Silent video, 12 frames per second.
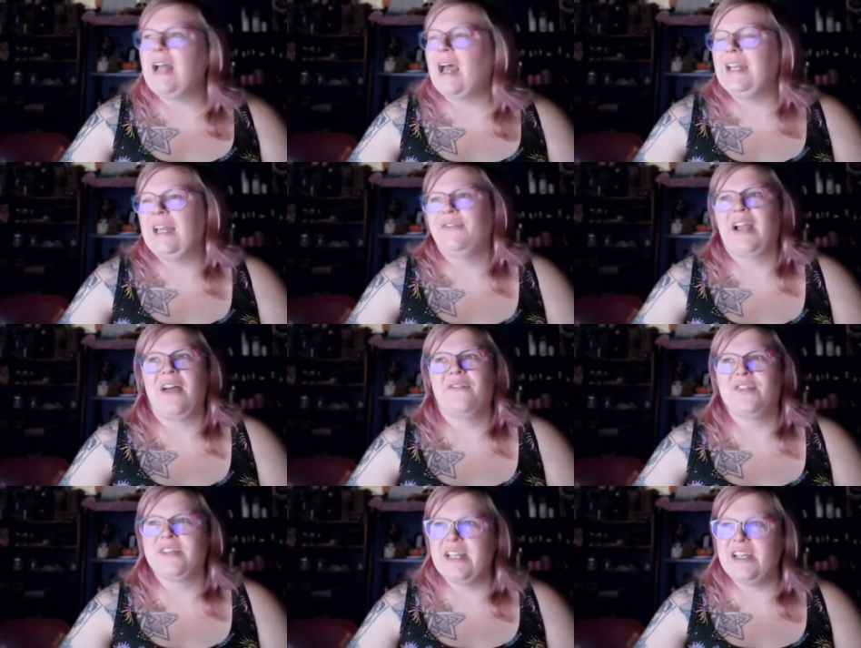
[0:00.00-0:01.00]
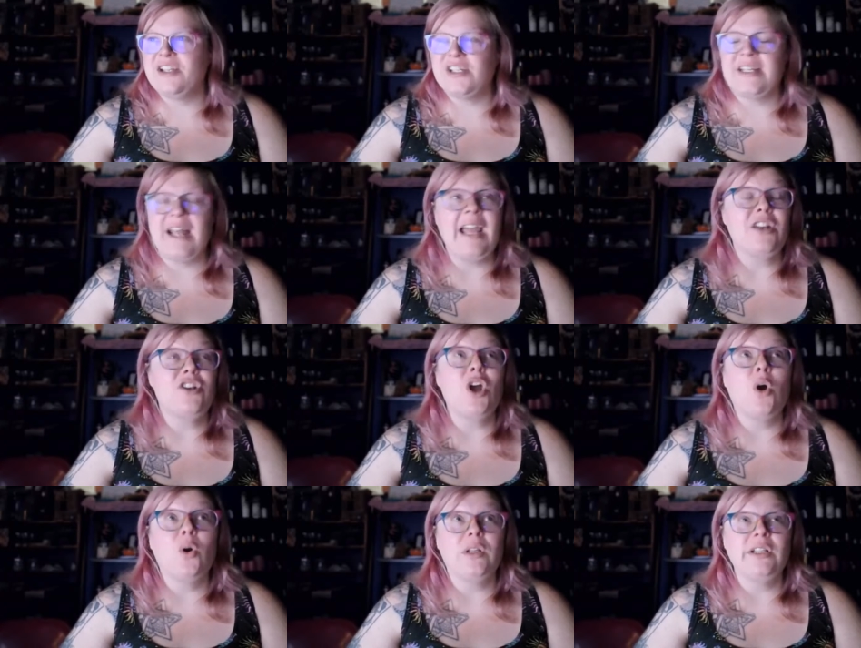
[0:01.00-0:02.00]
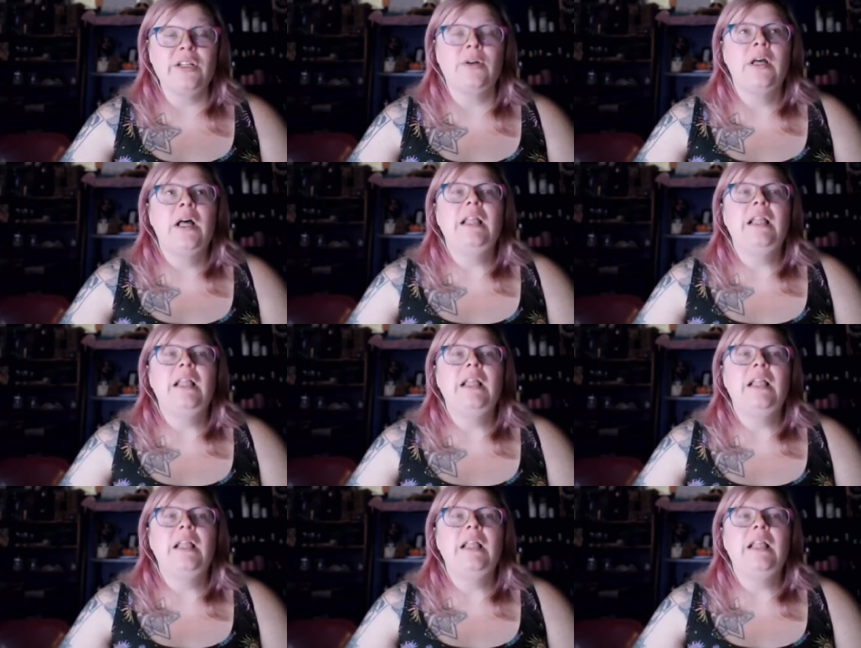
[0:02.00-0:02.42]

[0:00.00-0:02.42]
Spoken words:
I didn't have a conversation. I had no clue.